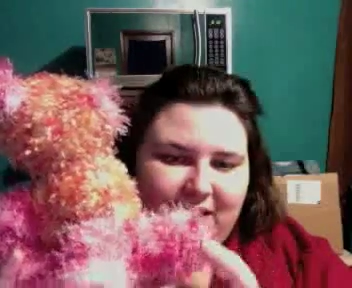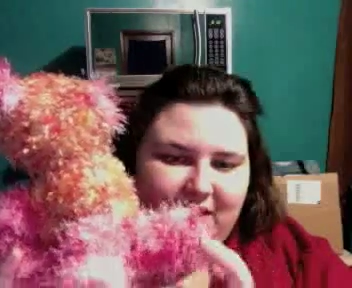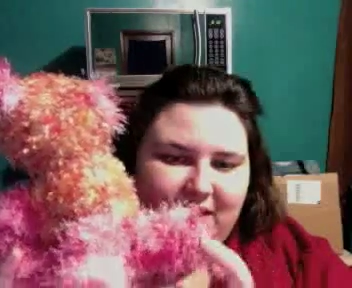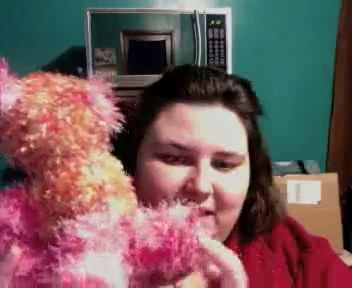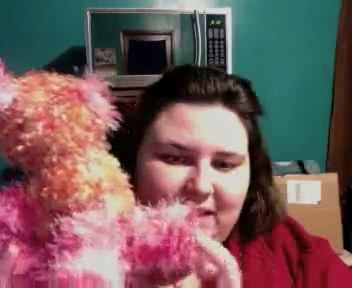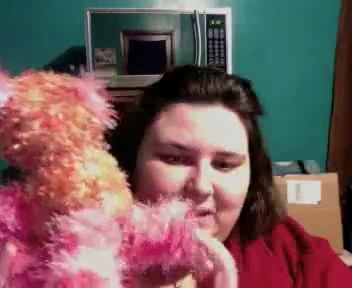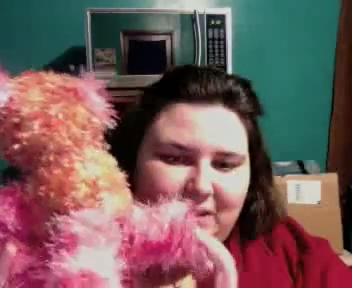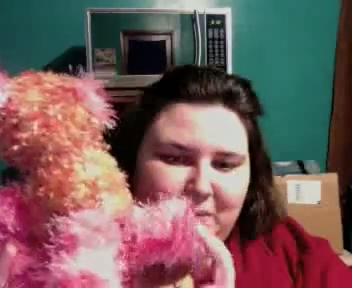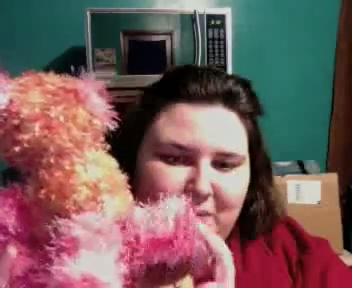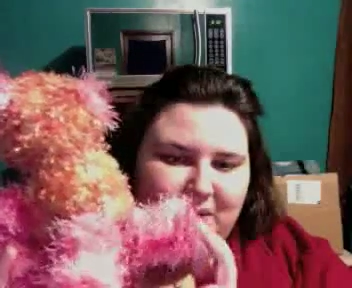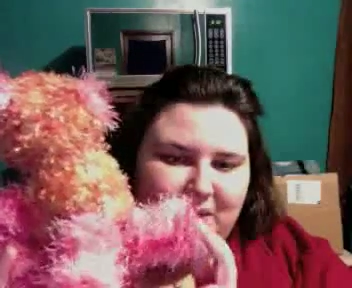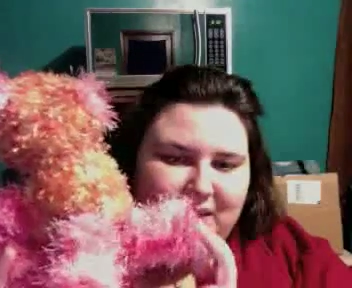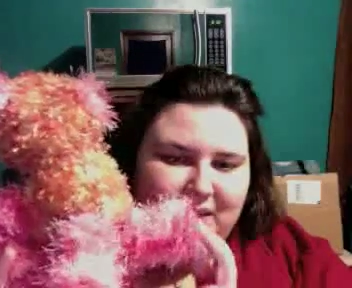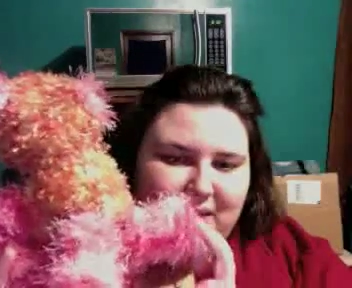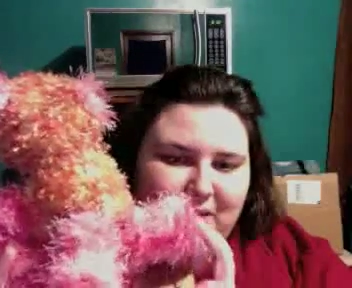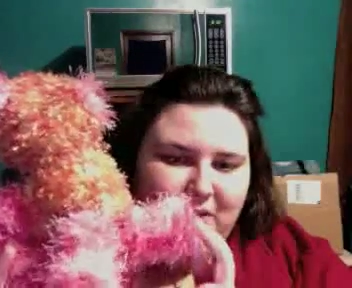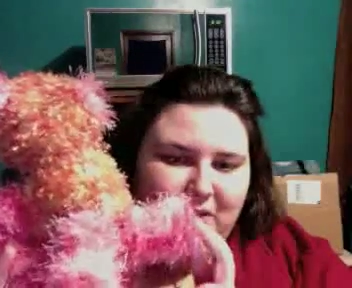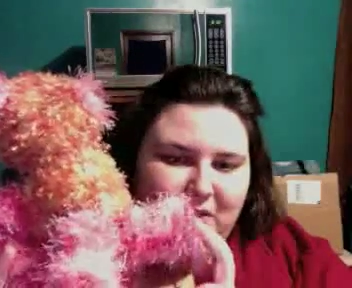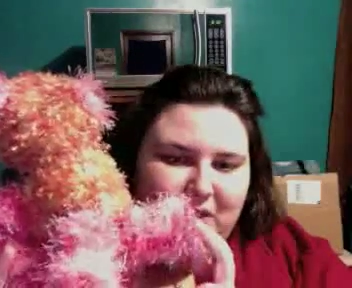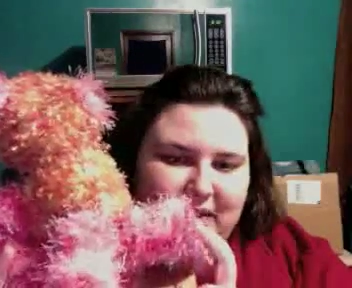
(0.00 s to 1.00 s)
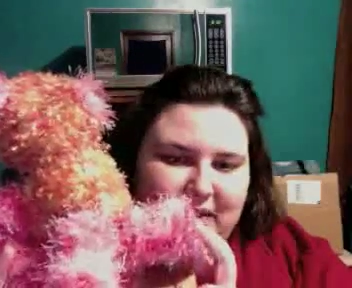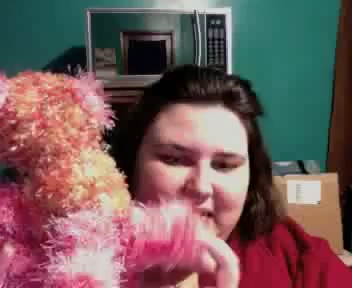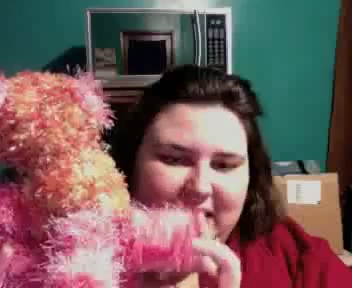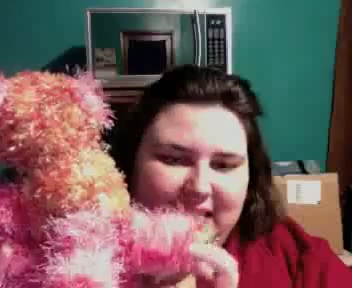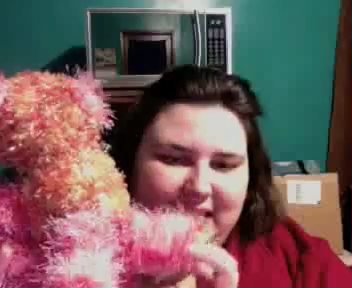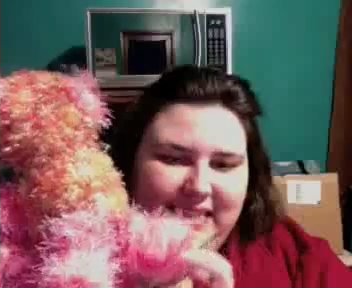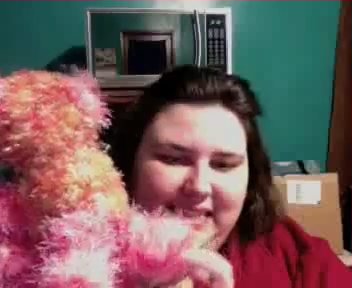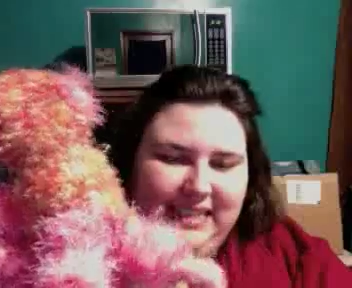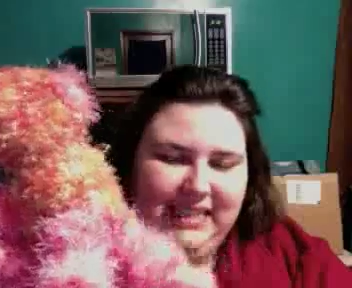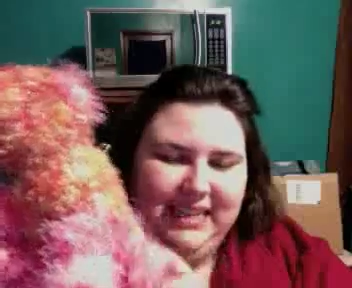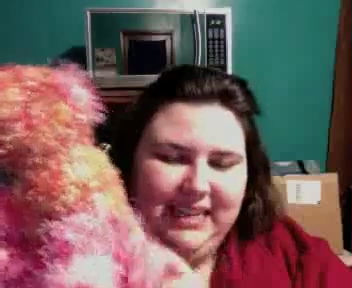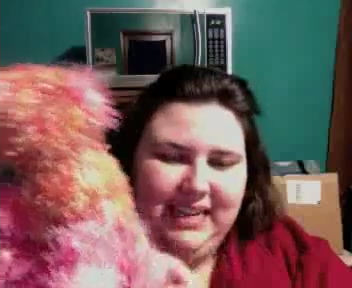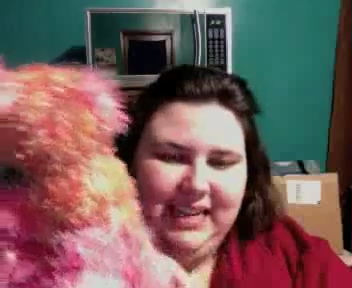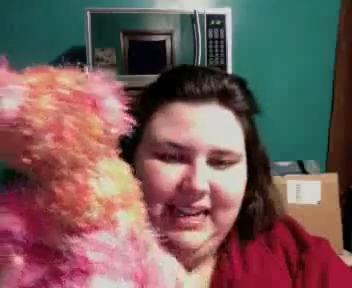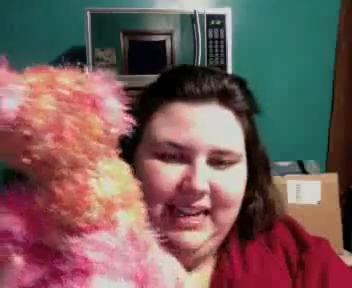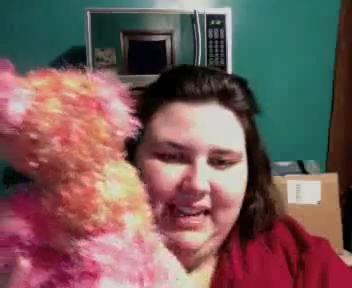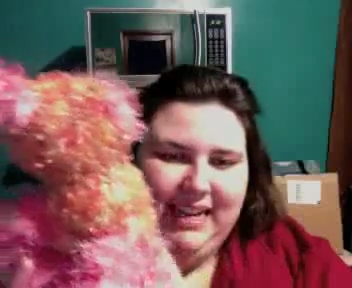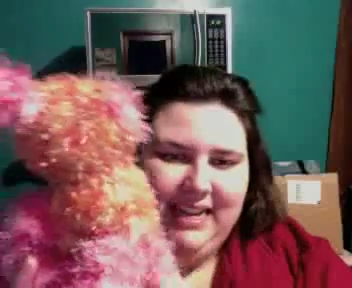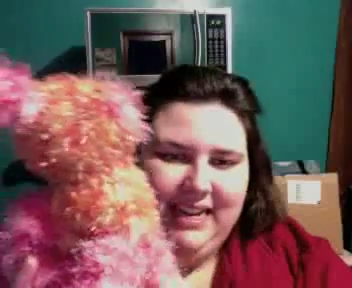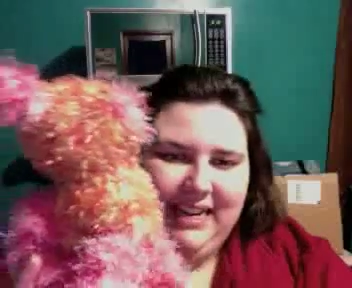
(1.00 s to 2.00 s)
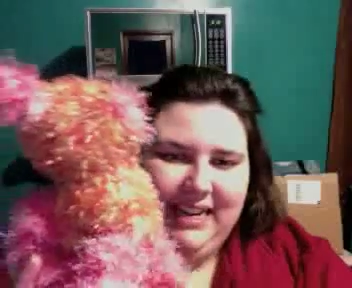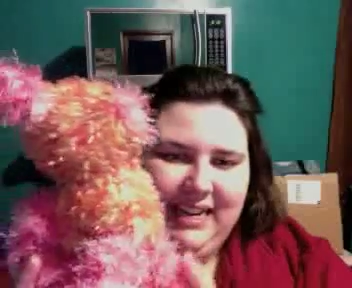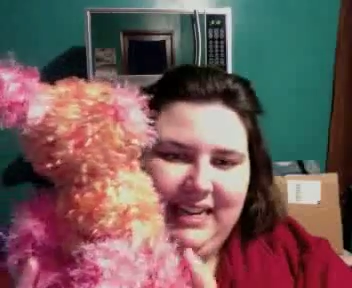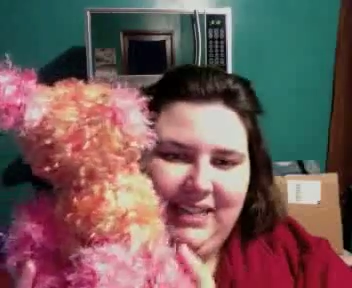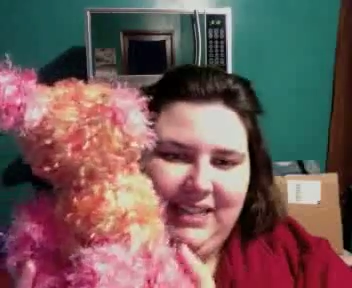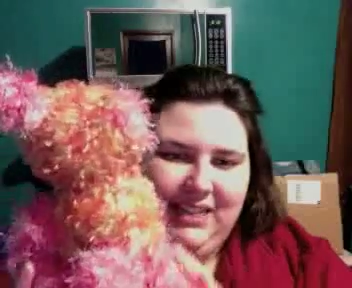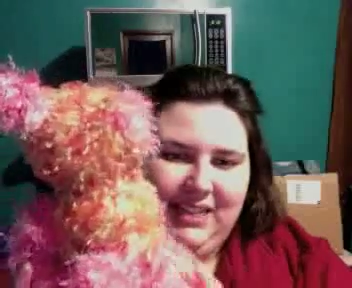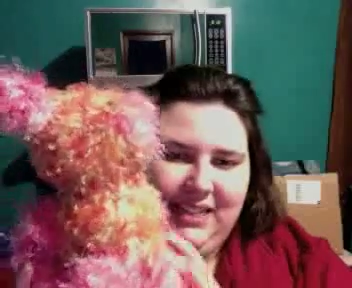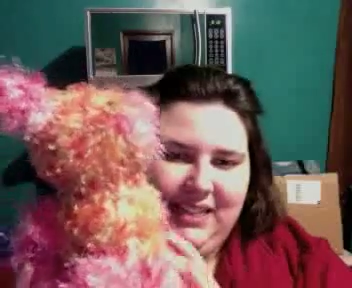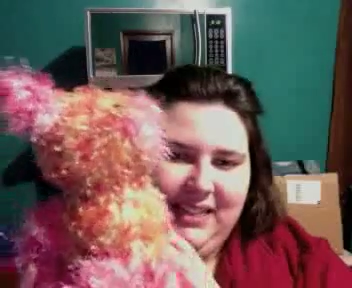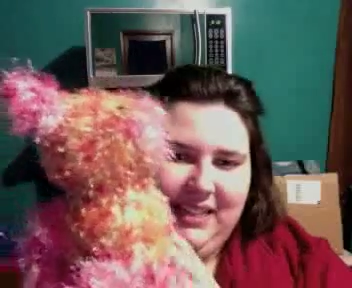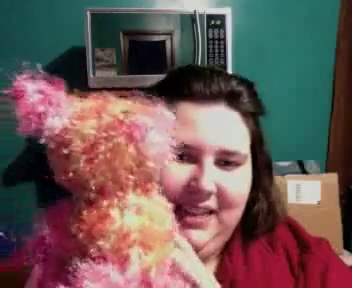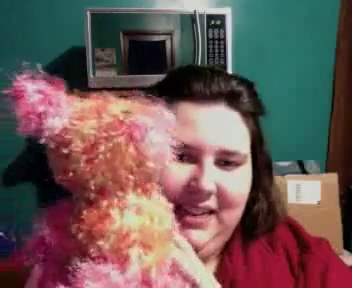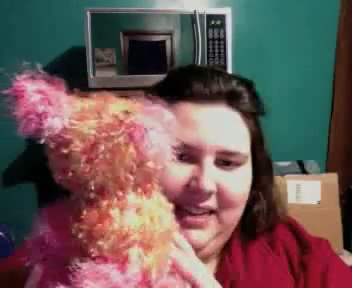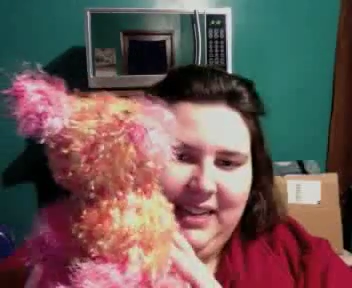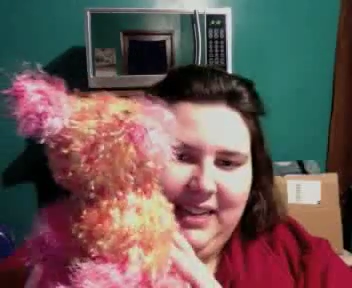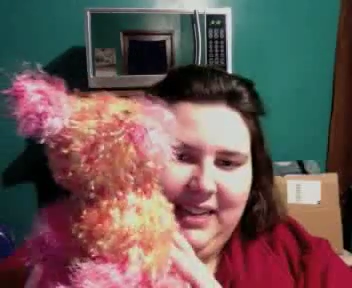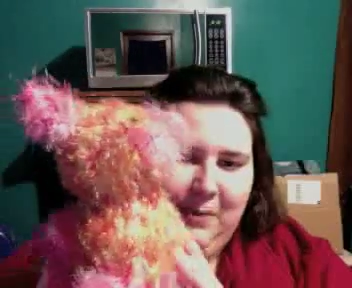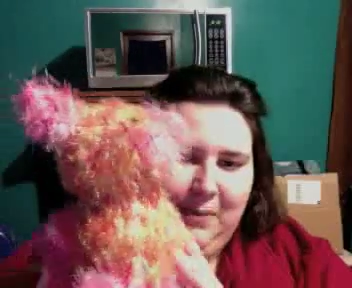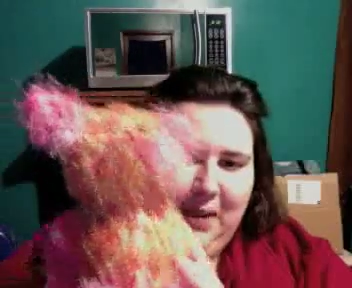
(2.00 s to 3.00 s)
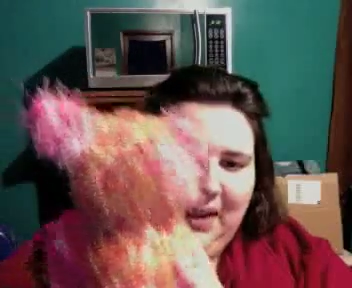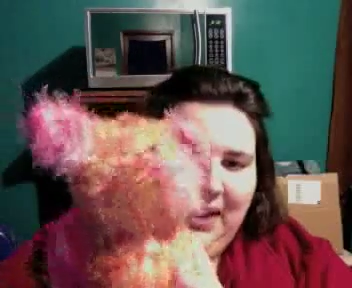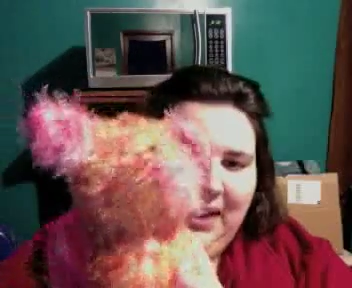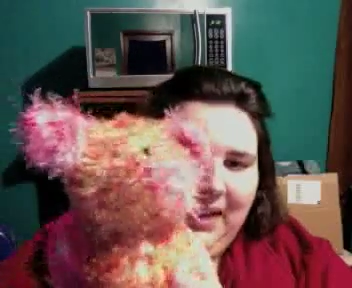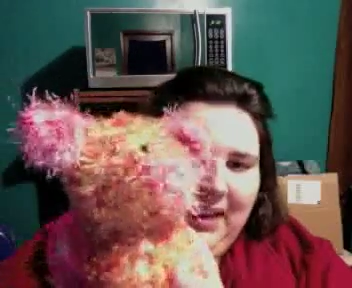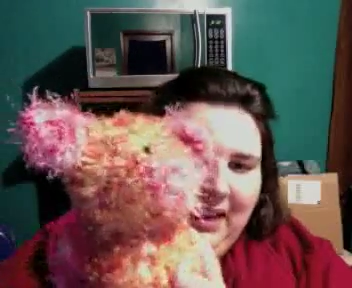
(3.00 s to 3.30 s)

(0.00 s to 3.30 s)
This was single-stranded, and I just did it in pink.